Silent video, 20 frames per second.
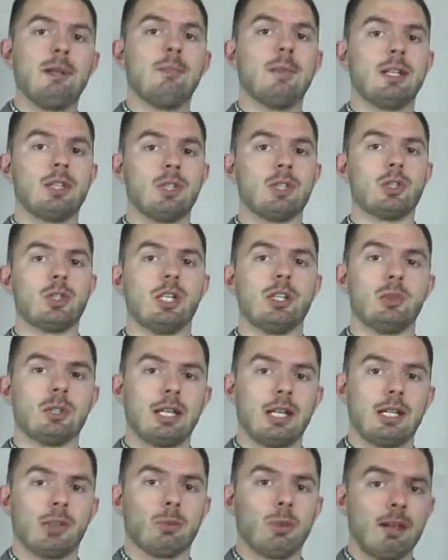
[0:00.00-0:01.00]
making sure that you're
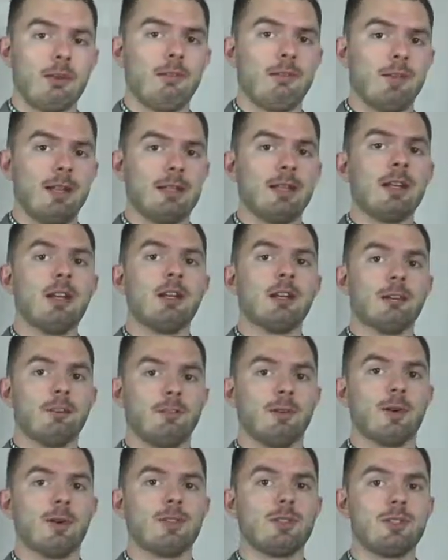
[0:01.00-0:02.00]
getting the right fit the
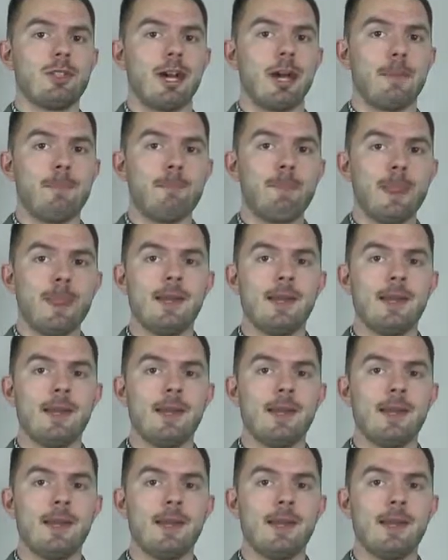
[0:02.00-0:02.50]
first time.